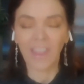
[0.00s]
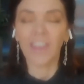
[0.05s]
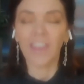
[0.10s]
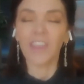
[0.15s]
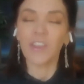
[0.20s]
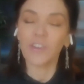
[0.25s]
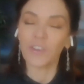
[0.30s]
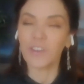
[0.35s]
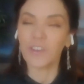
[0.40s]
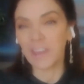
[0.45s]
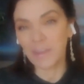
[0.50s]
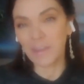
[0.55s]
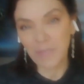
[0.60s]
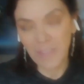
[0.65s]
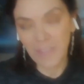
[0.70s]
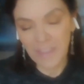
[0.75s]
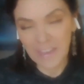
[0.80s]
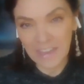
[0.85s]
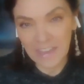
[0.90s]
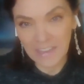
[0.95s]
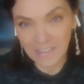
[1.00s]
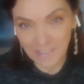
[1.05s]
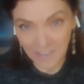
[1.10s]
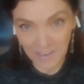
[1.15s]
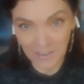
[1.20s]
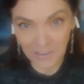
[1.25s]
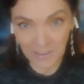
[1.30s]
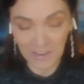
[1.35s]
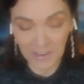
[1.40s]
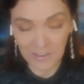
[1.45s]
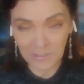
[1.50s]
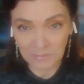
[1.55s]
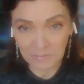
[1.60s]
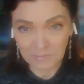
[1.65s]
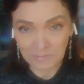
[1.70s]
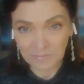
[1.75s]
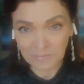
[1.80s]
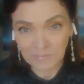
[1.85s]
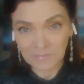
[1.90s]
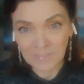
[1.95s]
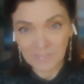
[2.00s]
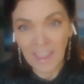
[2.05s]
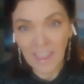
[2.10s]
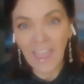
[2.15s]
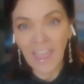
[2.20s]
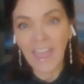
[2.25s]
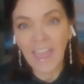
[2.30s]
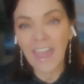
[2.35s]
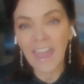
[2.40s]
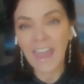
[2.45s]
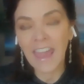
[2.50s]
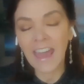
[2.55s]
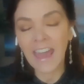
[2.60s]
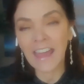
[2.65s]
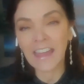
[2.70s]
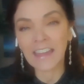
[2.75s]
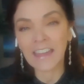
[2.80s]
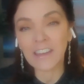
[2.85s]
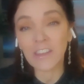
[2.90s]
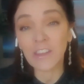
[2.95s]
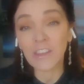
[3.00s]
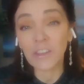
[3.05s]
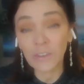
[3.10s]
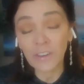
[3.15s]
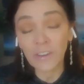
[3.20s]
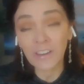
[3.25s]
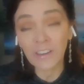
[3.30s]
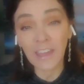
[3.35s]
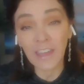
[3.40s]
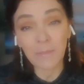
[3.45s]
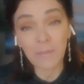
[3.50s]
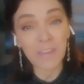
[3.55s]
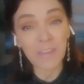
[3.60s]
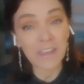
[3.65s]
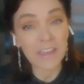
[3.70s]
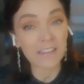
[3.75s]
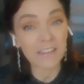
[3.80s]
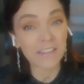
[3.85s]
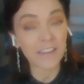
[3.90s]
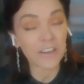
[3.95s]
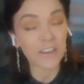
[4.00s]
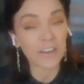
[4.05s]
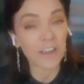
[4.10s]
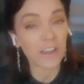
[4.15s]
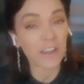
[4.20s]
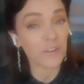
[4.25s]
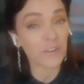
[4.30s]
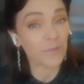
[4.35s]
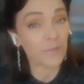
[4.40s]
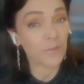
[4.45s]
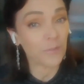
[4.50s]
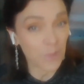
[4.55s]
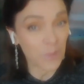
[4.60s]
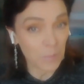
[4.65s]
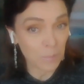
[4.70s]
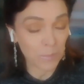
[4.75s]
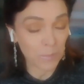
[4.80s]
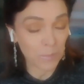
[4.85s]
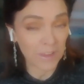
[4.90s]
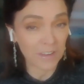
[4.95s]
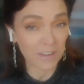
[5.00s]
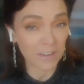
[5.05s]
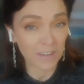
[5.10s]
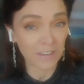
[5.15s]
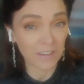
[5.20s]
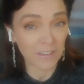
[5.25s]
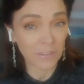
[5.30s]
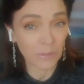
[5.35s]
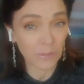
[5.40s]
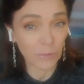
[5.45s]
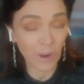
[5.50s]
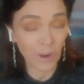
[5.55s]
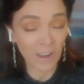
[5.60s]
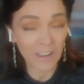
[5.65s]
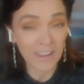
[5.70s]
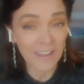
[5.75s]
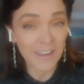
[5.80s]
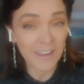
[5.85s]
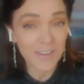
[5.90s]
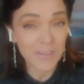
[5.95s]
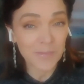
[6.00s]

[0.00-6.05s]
your game thinking teardown and you did a game thinking teardown of Fitbit, right?